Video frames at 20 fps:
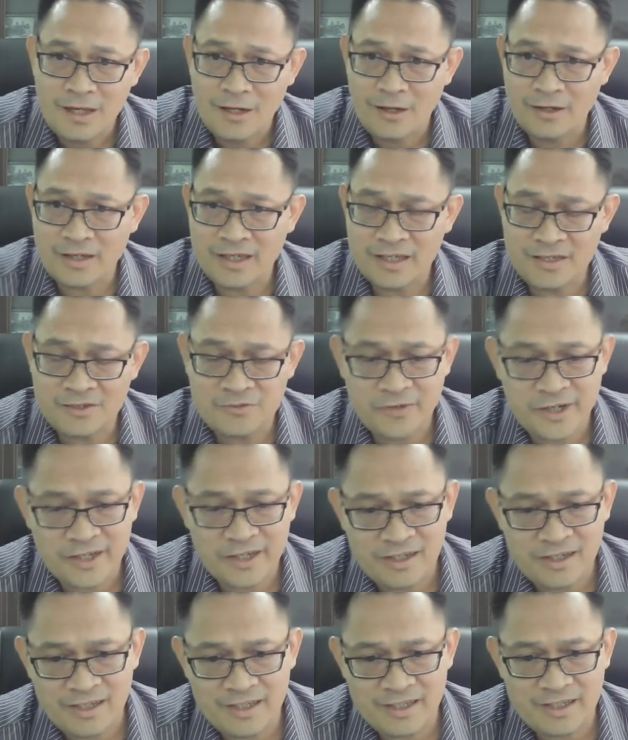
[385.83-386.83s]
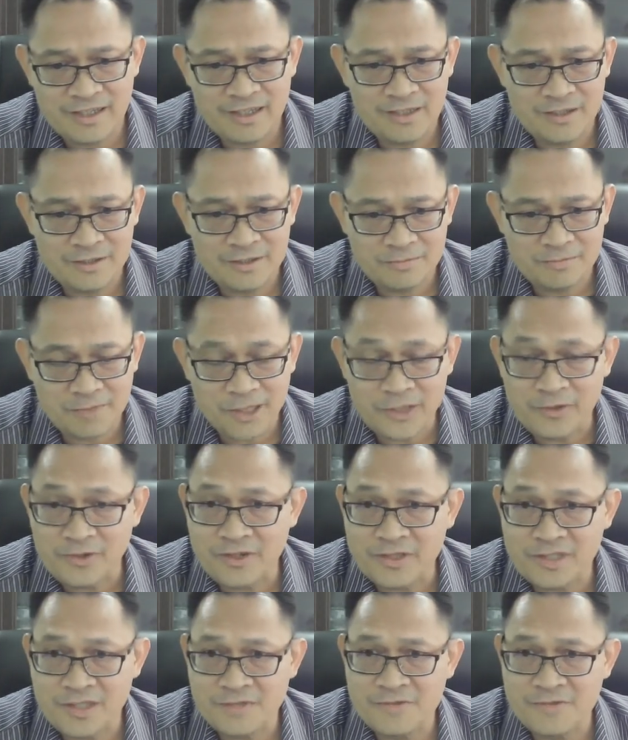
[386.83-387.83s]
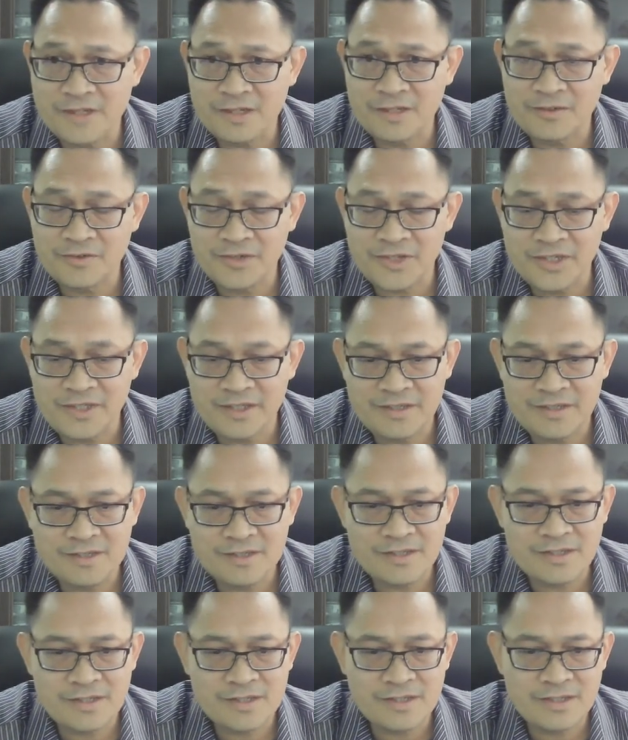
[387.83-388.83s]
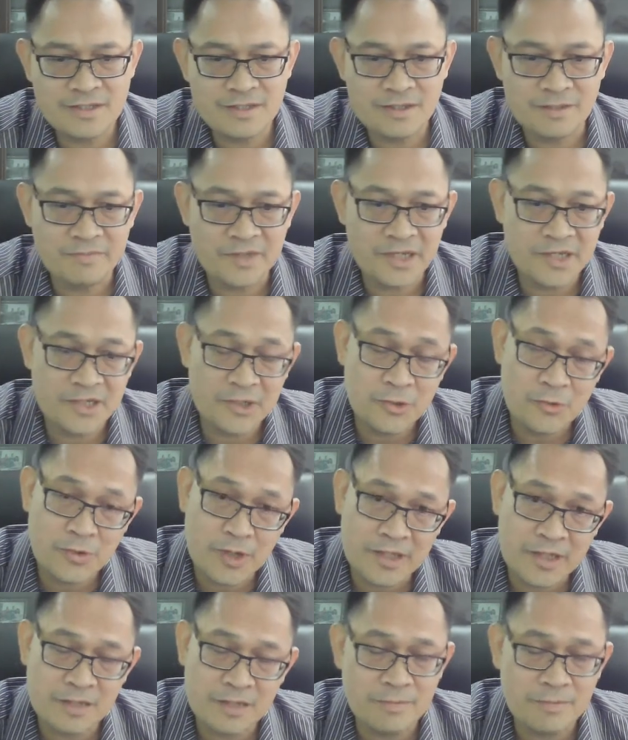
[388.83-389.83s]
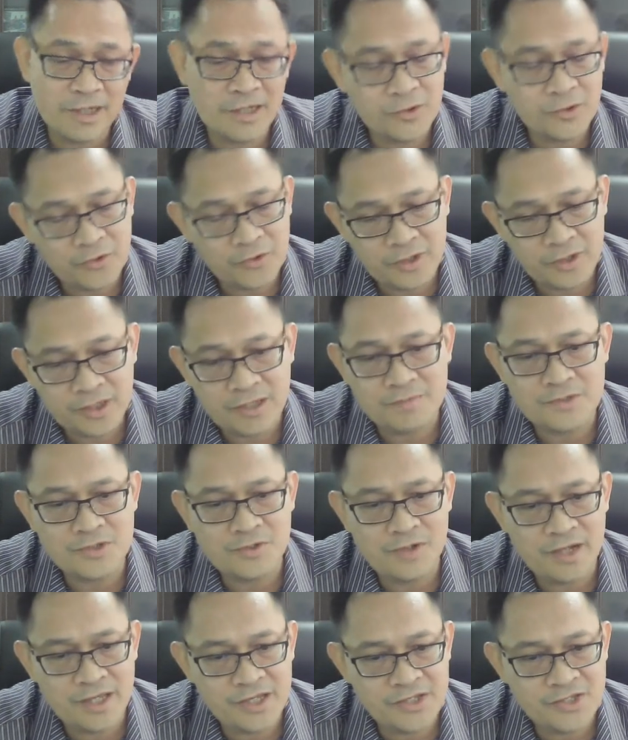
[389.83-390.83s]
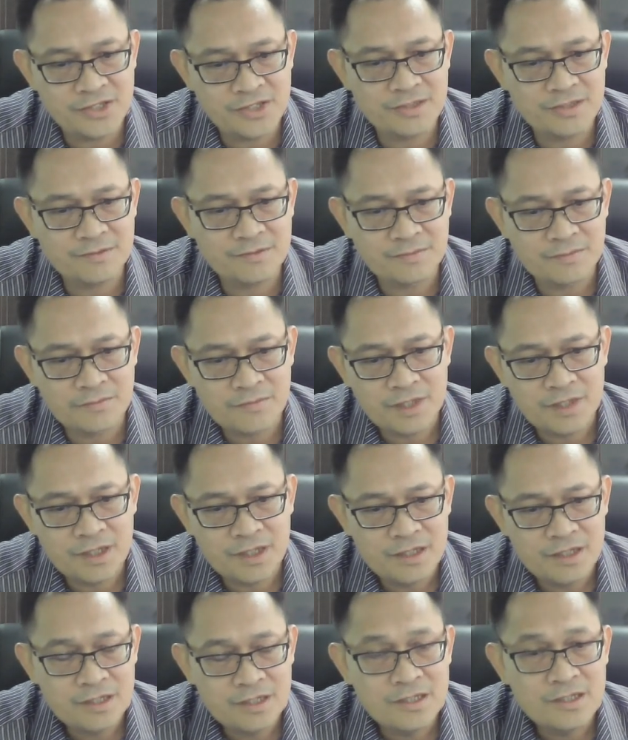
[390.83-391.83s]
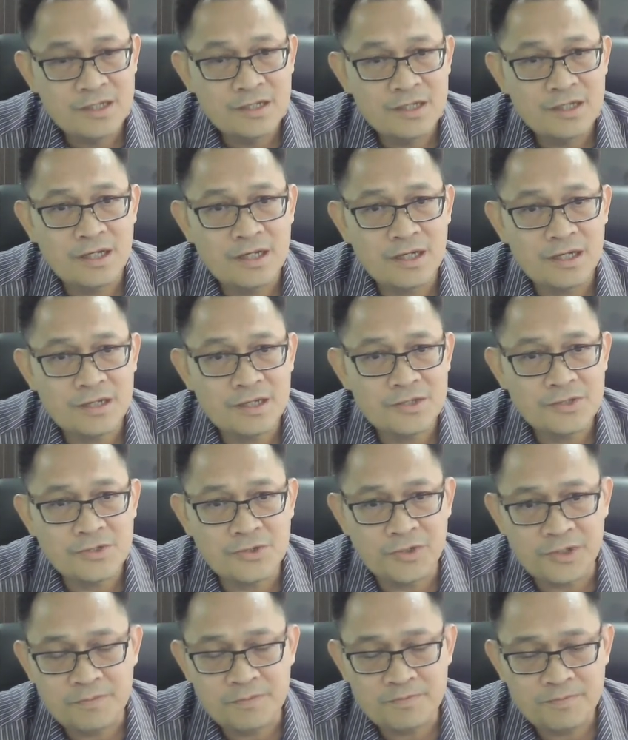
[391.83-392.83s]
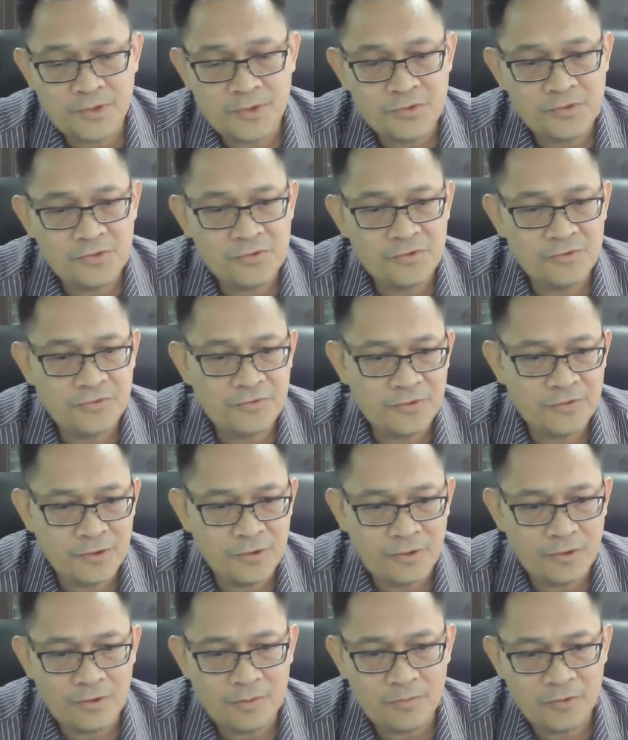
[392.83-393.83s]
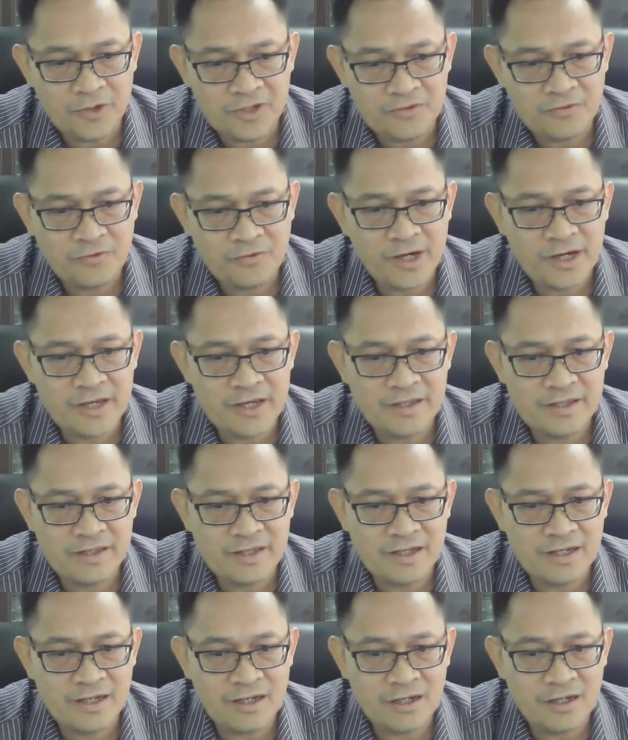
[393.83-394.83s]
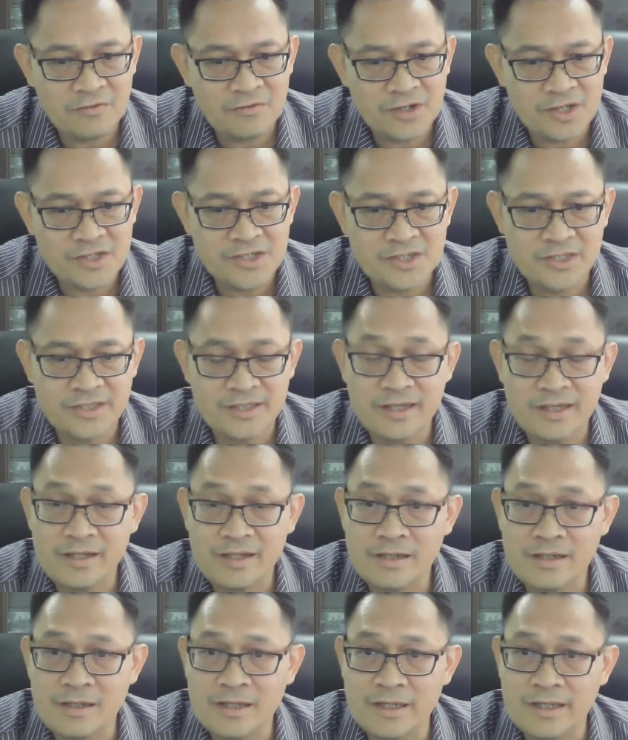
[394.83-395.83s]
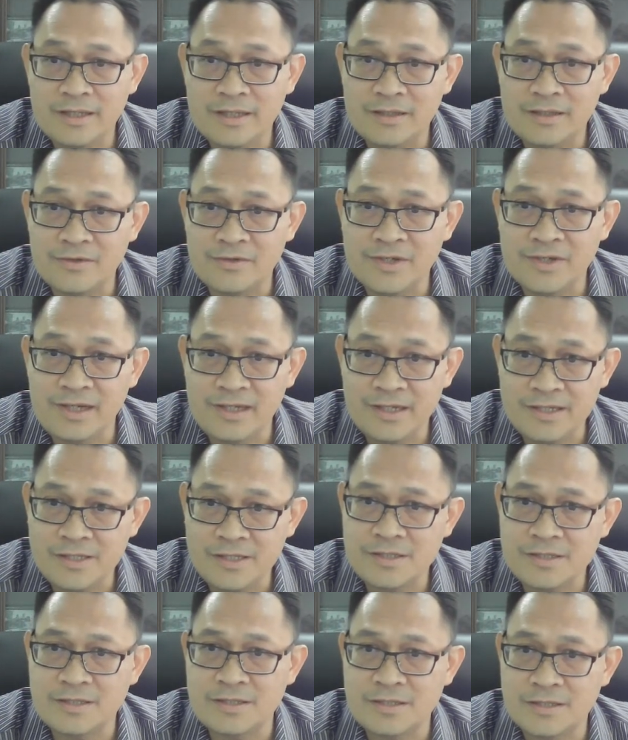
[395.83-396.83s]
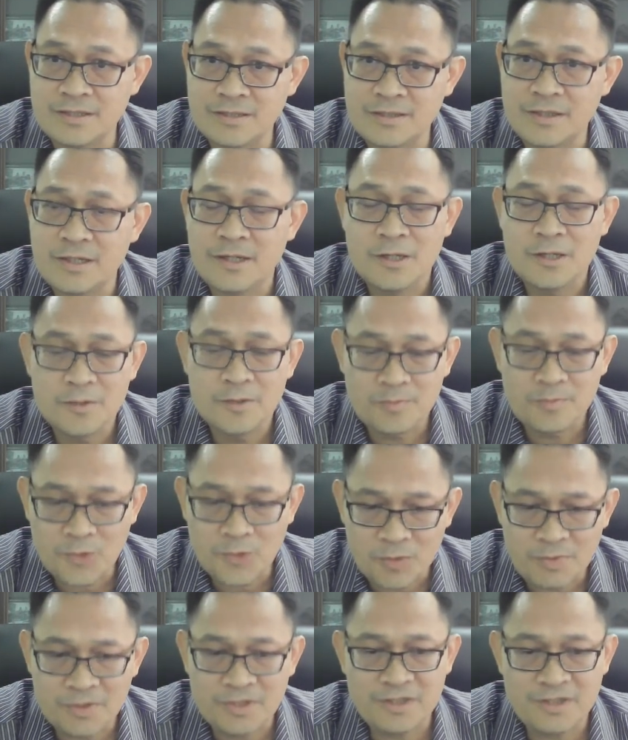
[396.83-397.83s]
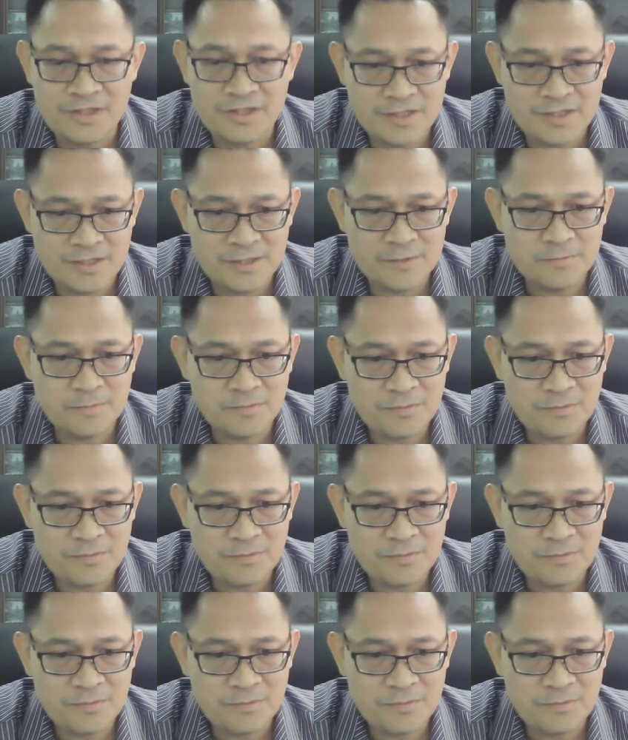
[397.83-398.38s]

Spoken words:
Okay, finally, bioactive ingredients may require microencapsulation to improve or modify their functional and release properties.